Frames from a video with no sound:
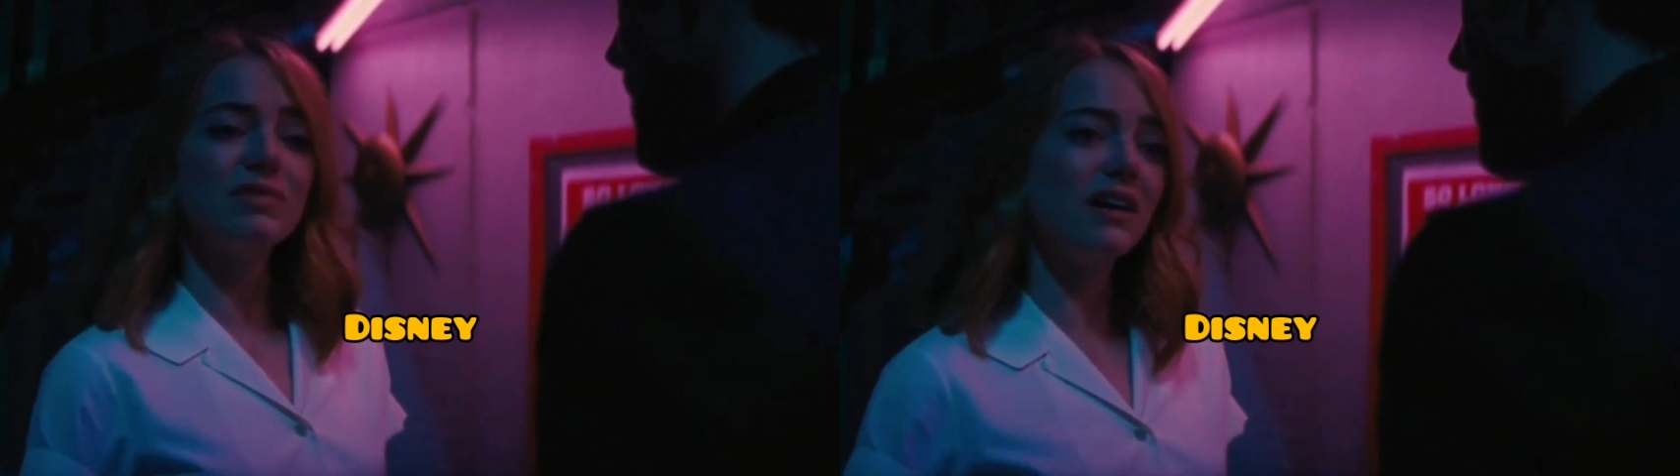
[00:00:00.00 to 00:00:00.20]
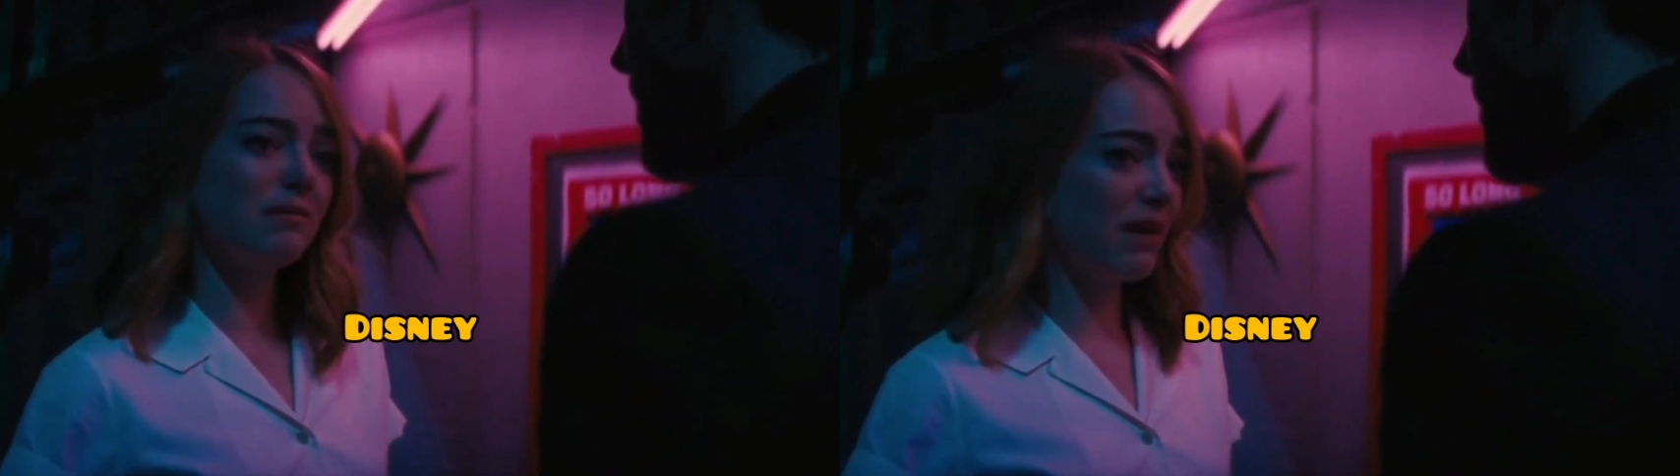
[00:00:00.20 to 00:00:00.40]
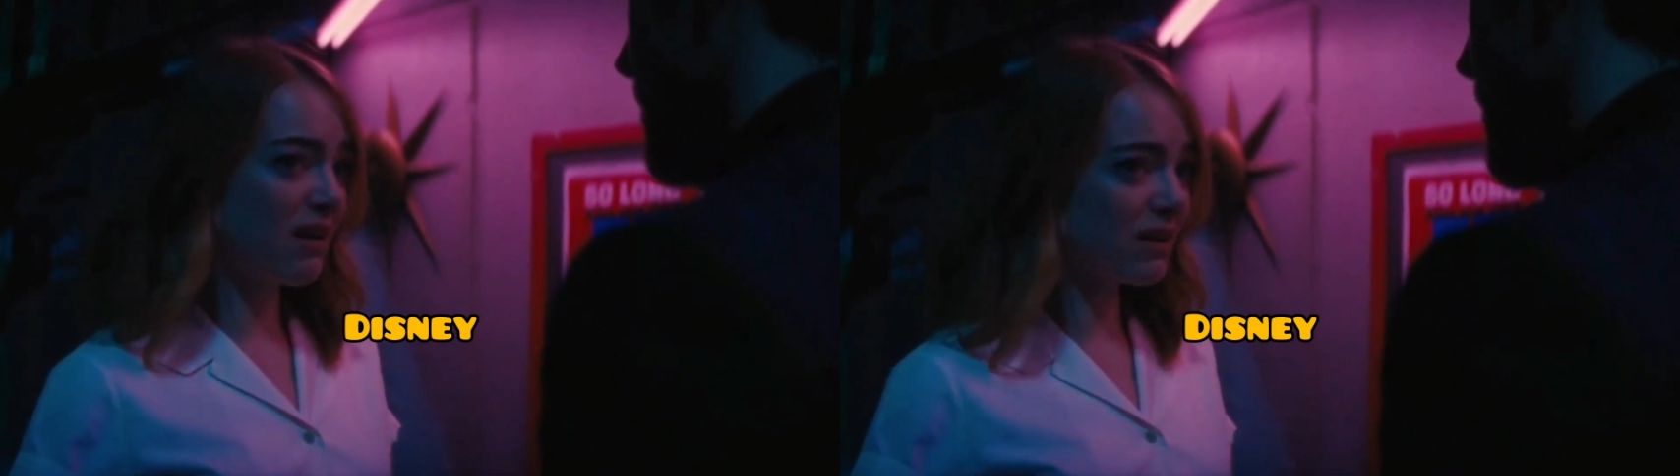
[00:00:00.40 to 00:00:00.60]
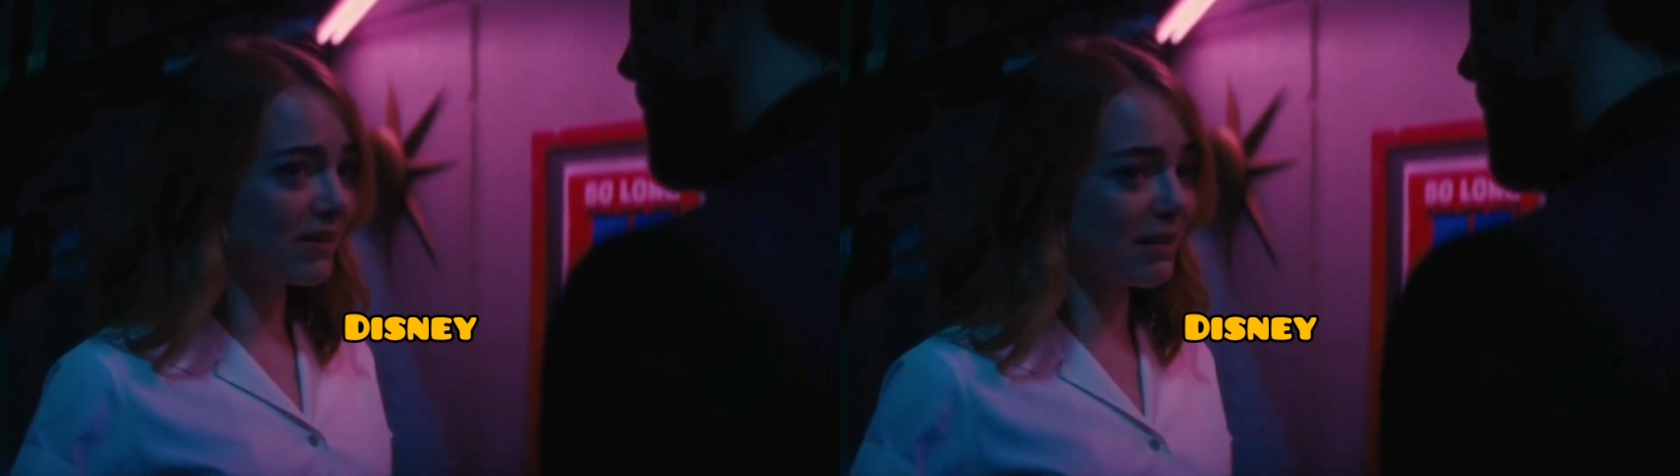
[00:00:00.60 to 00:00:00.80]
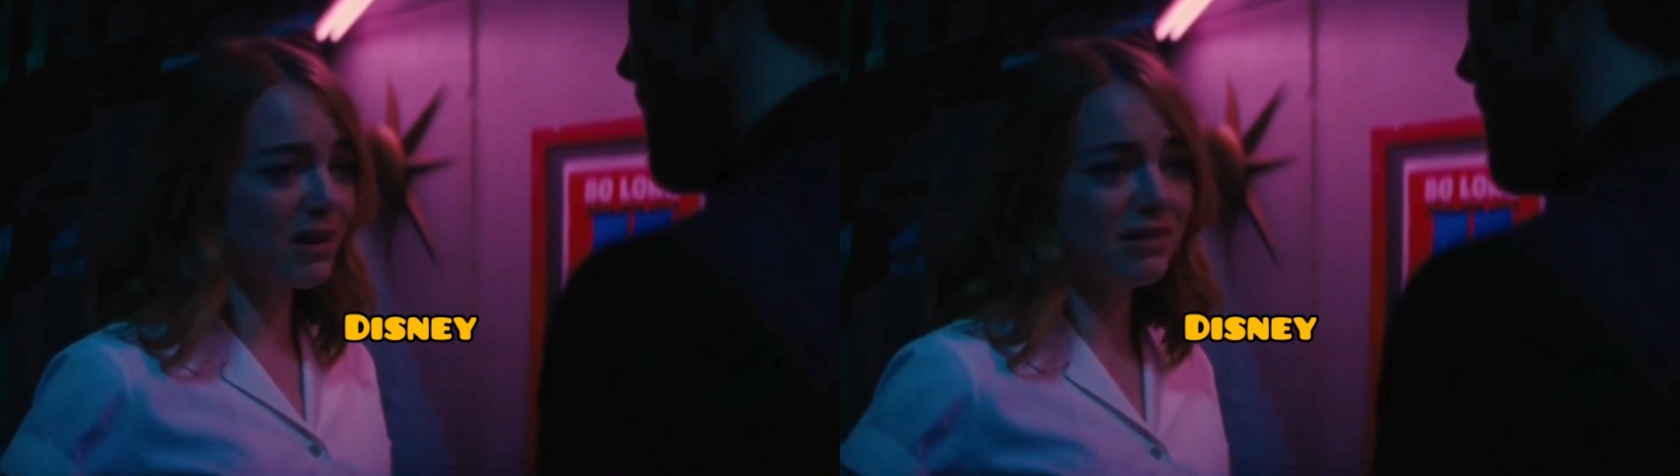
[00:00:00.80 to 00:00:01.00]
done
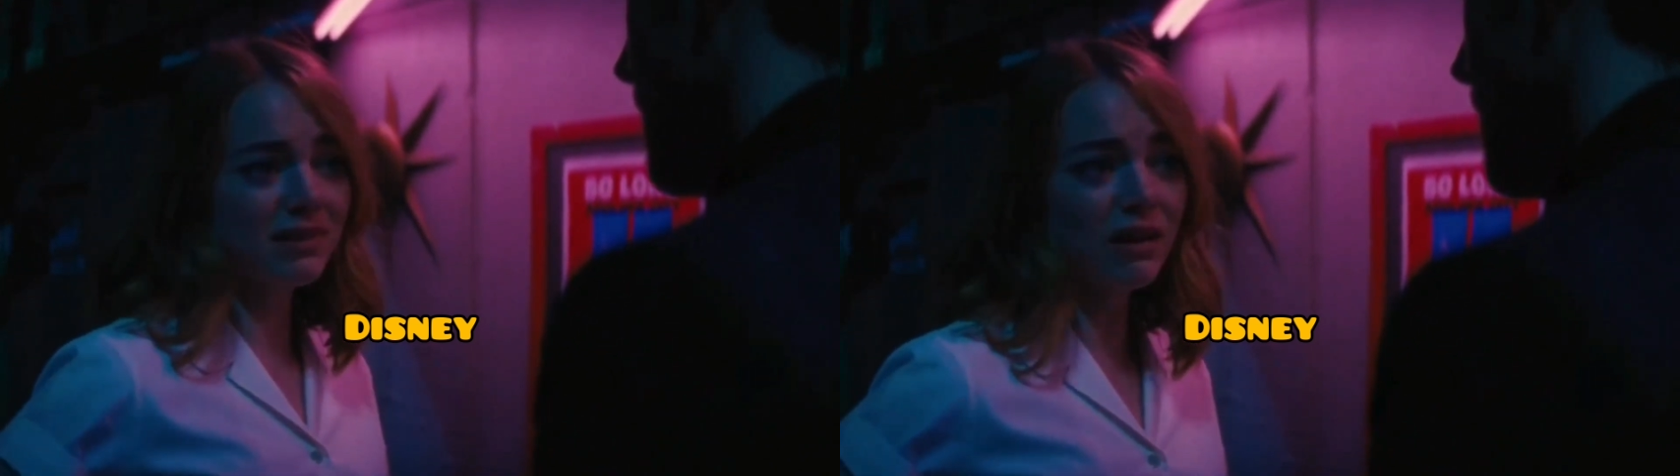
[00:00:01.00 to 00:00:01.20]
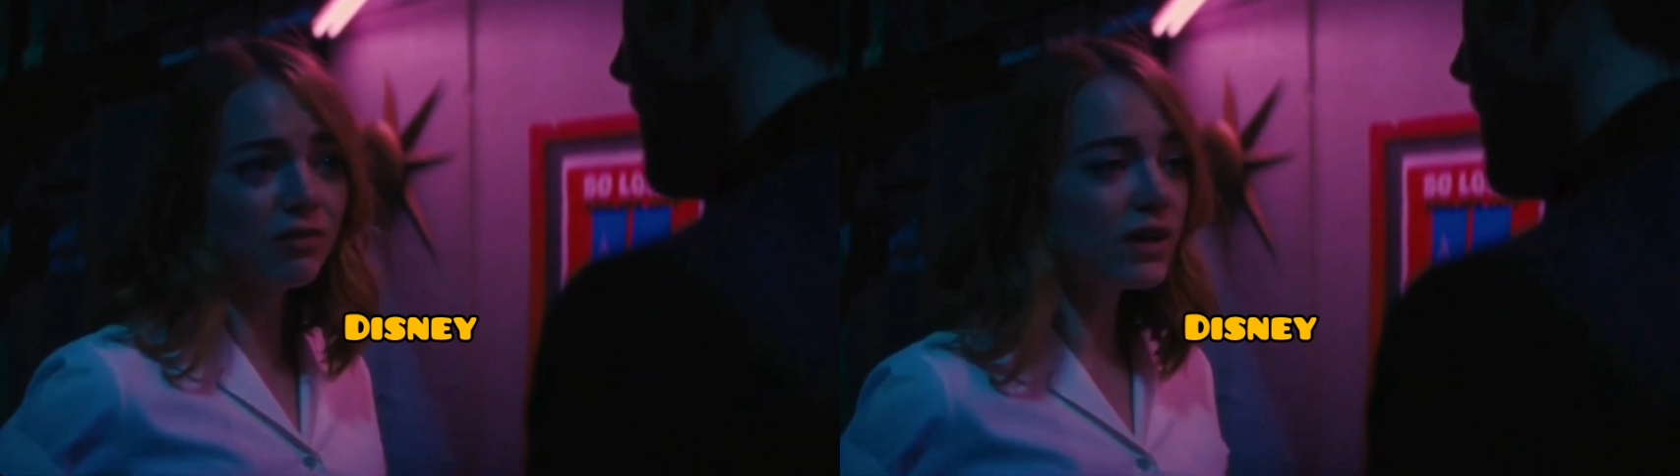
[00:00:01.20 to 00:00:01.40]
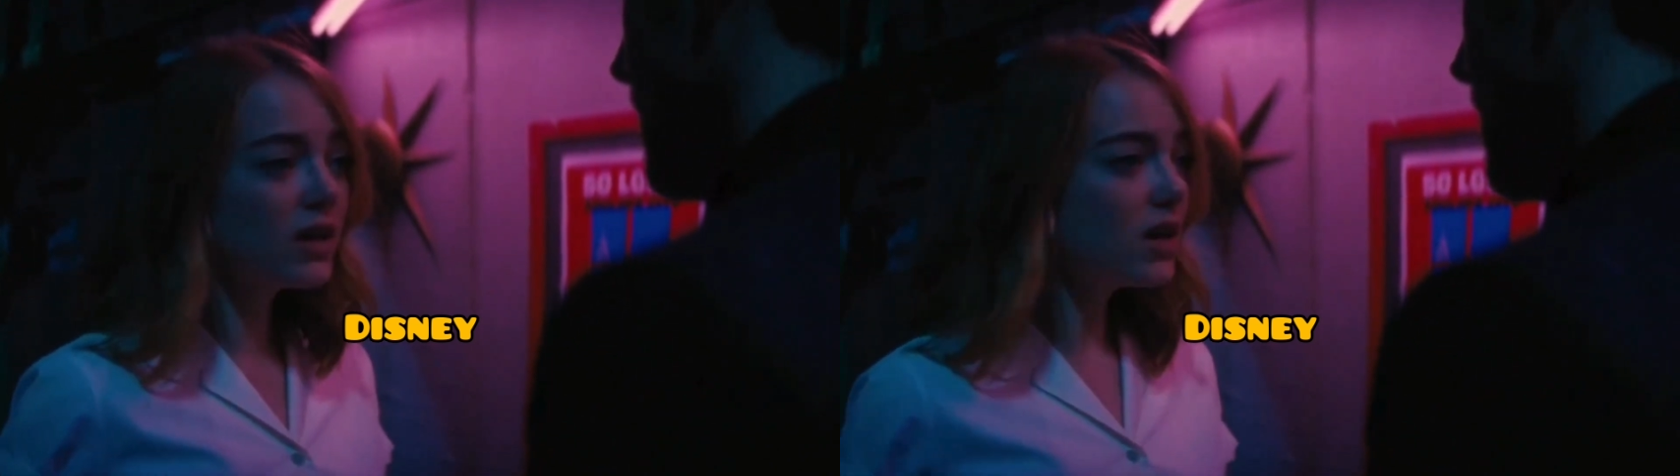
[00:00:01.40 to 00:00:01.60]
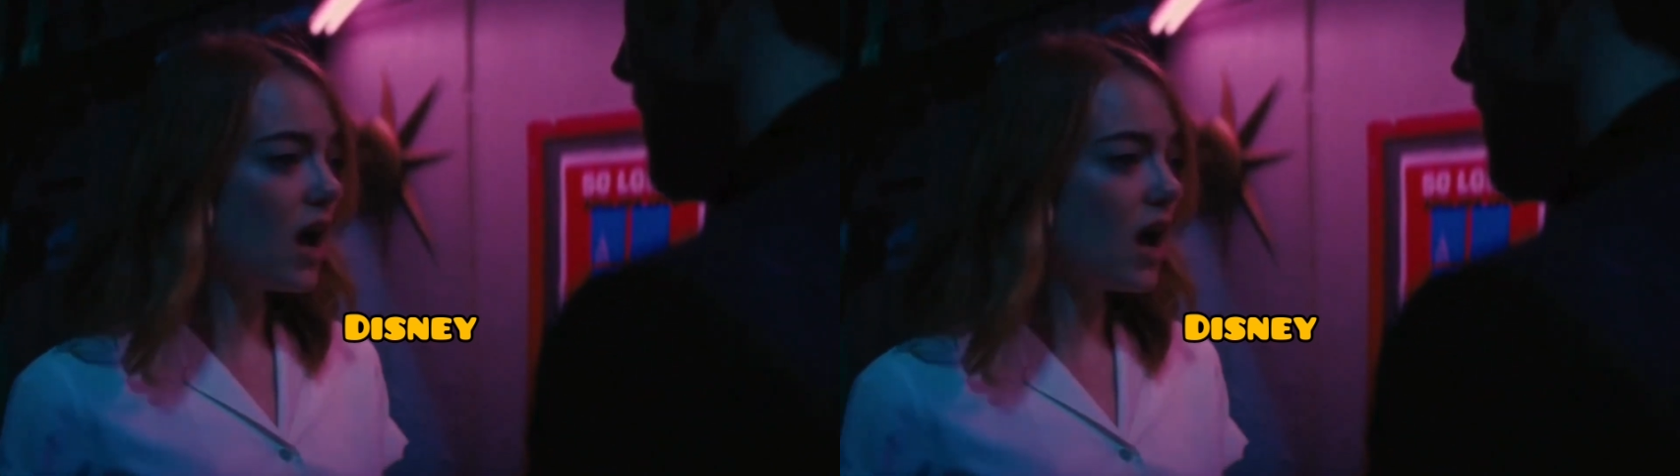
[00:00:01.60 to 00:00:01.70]
embarrassing myself.